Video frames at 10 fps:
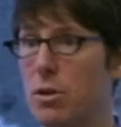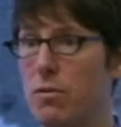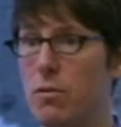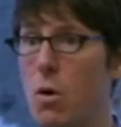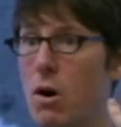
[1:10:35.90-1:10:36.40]
in
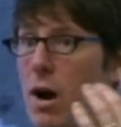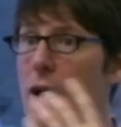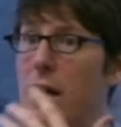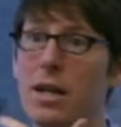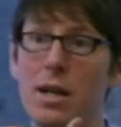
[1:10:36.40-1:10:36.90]
the
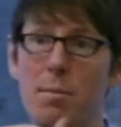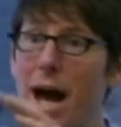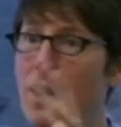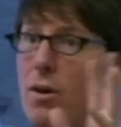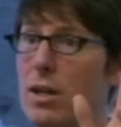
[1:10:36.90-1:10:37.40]
foreground and in the
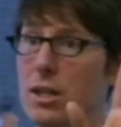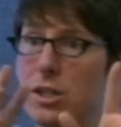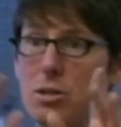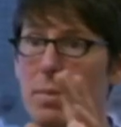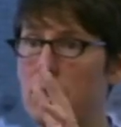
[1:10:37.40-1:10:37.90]
background they
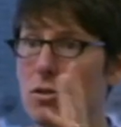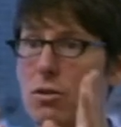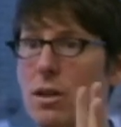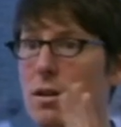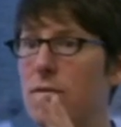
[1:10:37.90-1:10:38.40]
just make
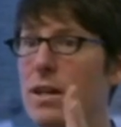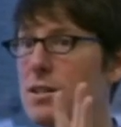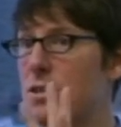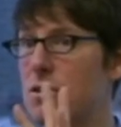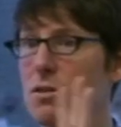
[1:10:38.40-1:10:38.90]
sure that the
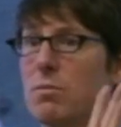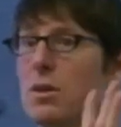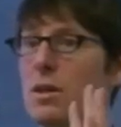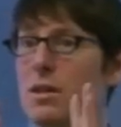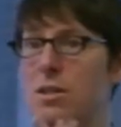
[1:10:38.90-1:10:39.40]
faces are
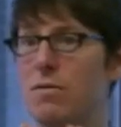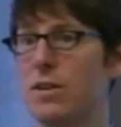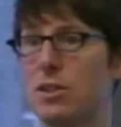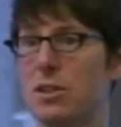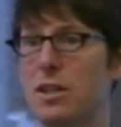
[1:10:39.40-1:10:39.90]

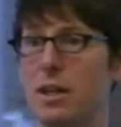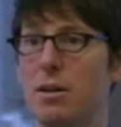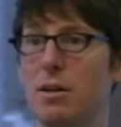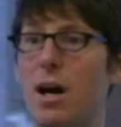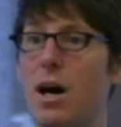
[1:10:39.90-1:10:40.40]
sufficiently
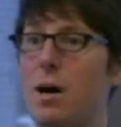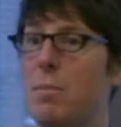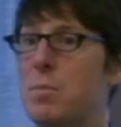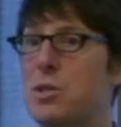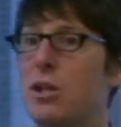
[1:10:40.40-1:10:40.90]

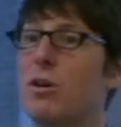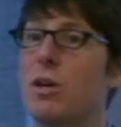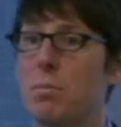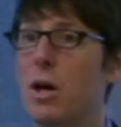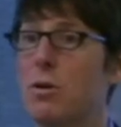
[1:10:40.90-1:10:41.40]
um, obscured
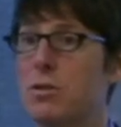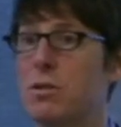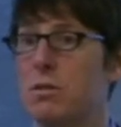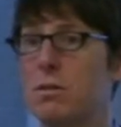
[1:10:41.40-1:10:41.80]
in post.